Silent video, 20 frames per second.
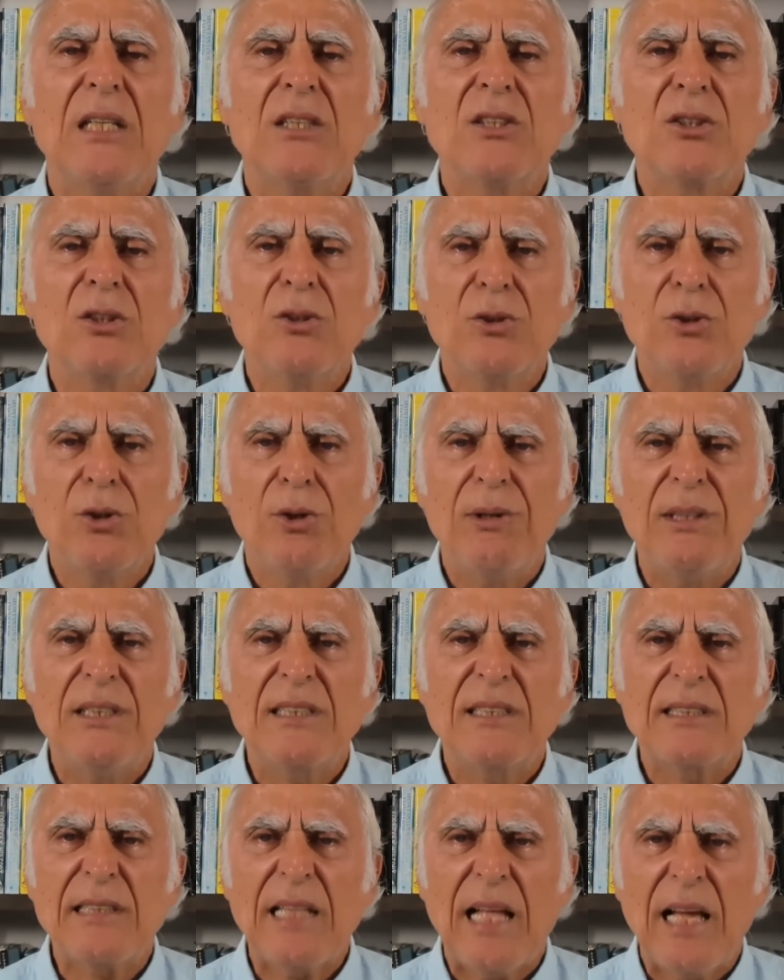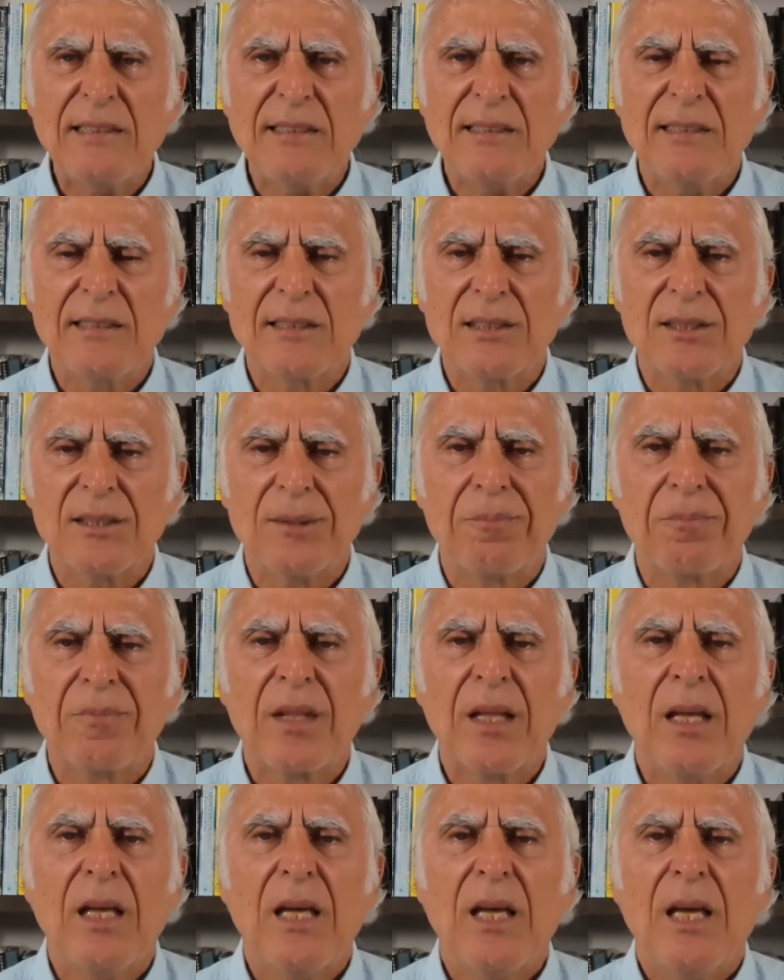star system,
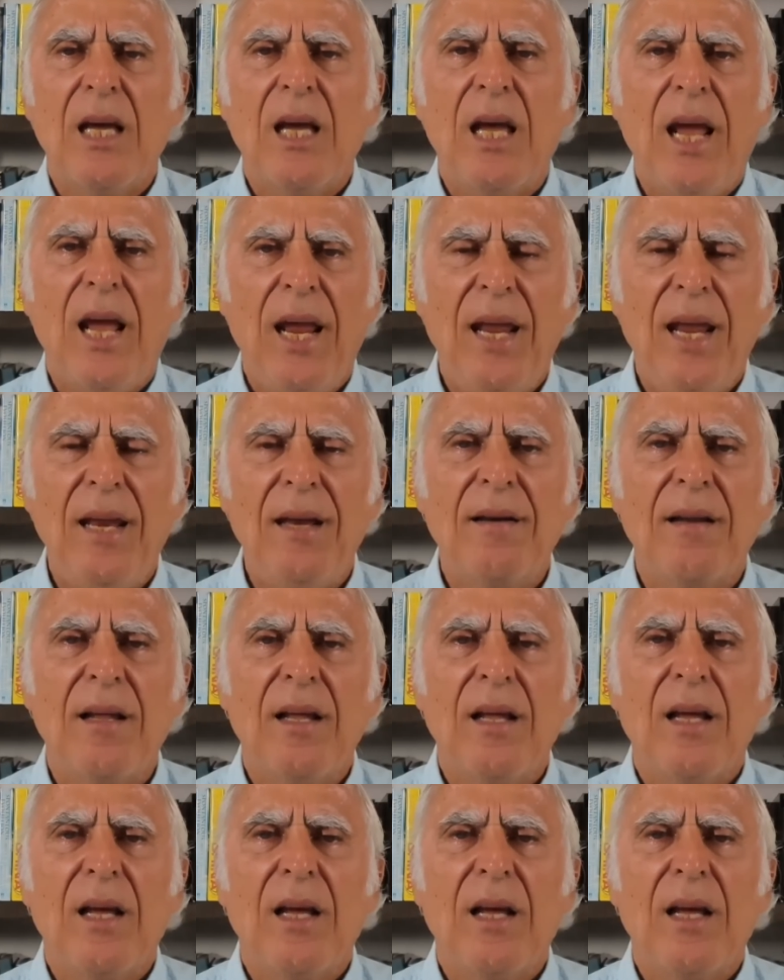and